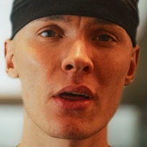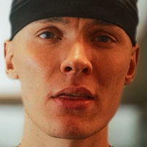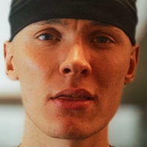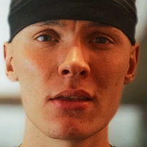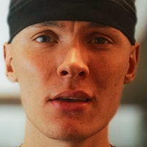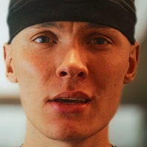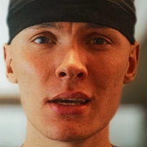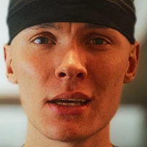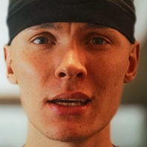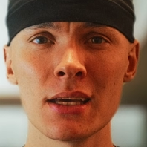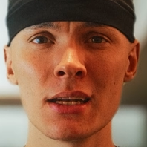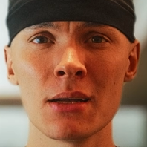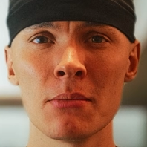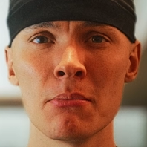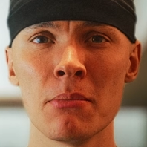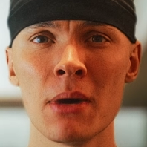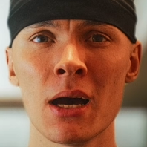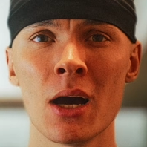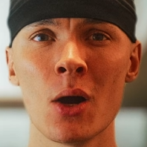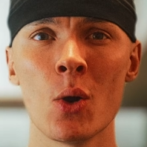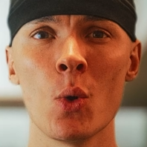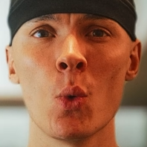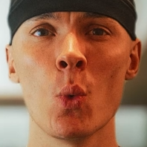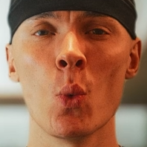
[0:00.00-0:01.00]
are thinking
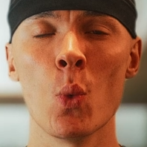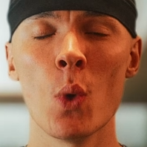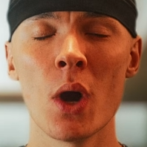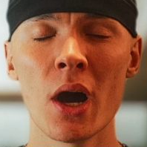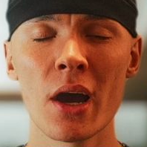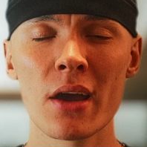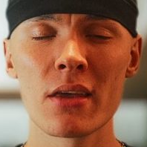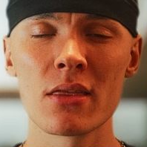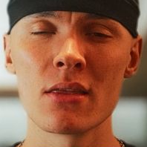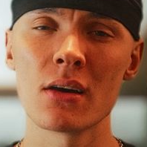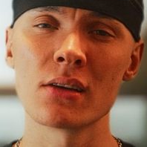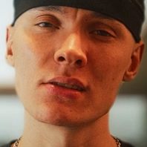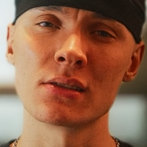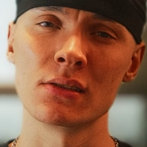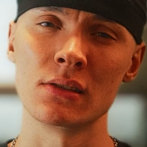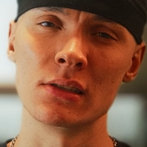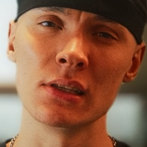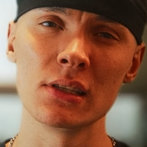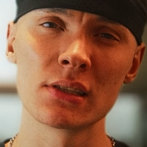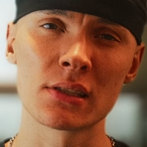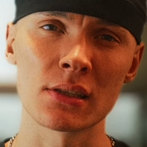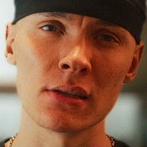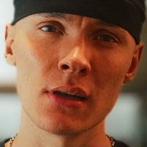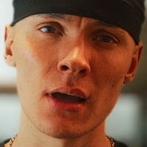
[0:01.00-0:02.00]
about, why does
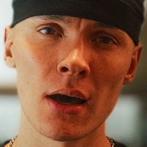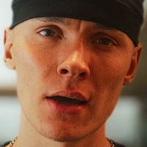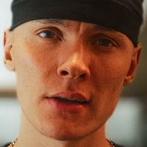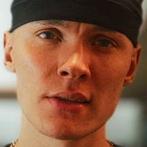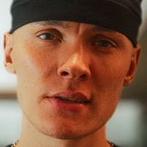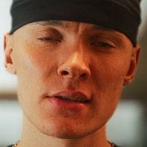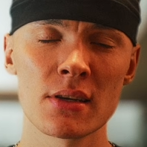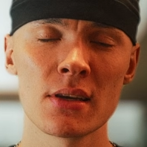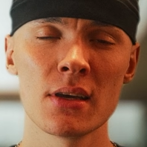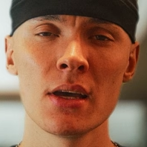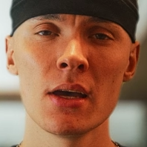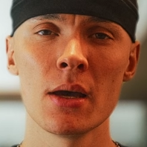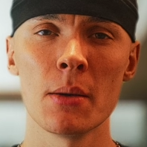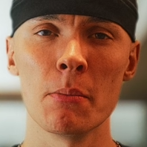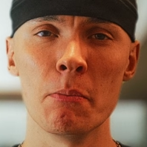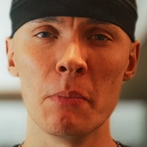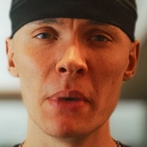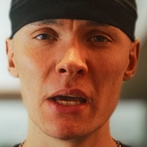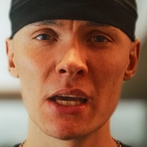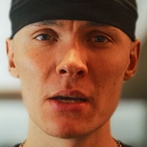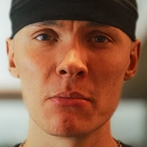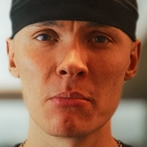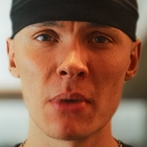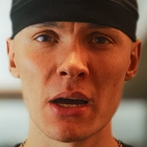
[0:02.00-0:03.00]
this LUT
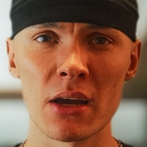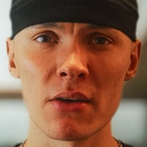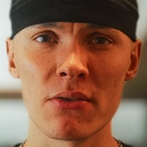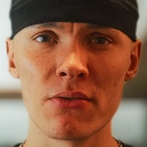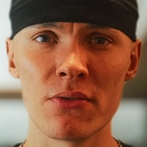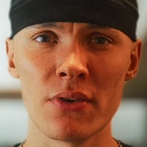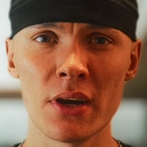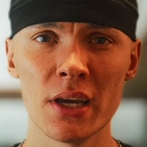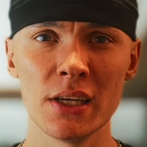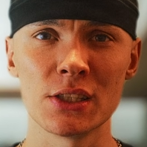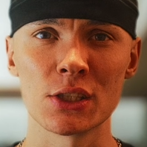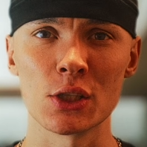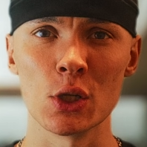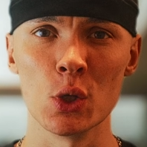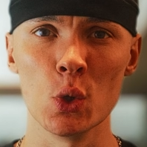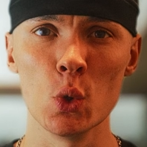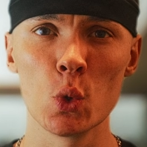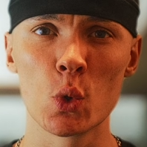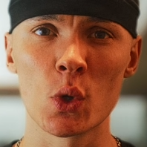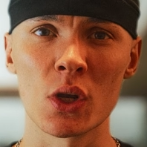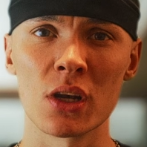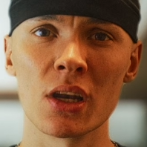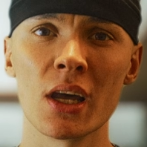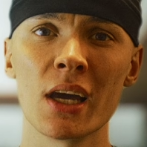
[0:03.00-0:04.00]
make my face
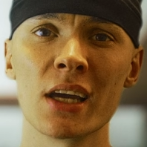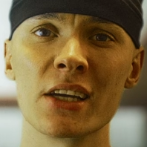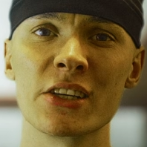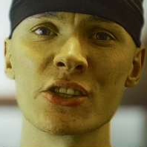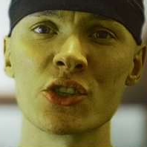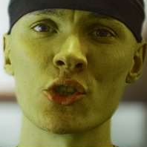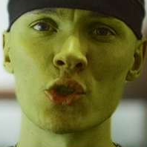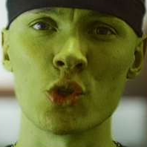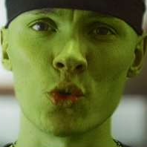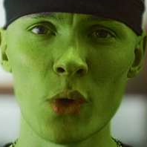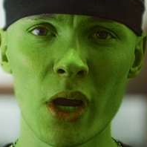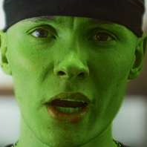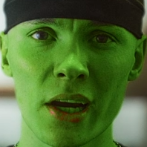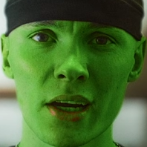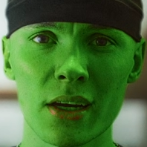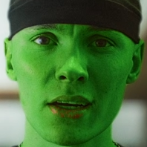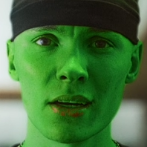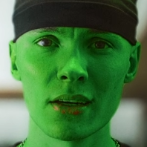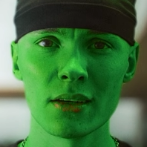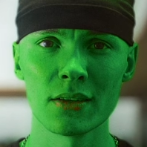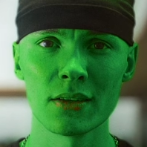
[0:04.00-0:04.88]
look like Shrek?